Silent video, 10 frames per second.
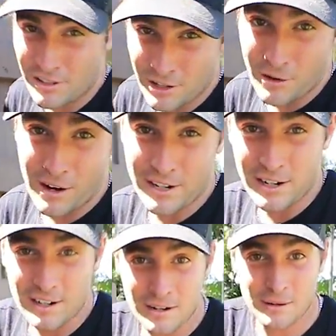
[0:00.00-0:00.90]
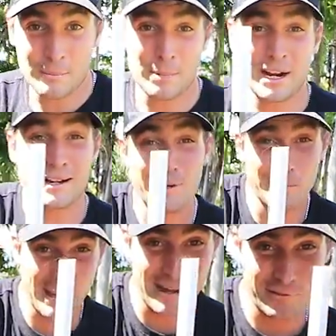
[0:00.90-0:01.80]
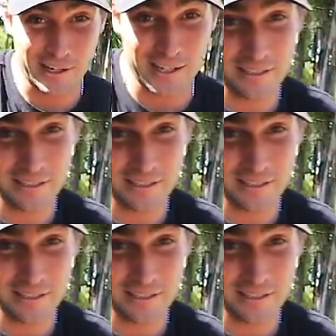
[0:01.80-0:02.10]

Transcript: don't go out here, but I know Maverick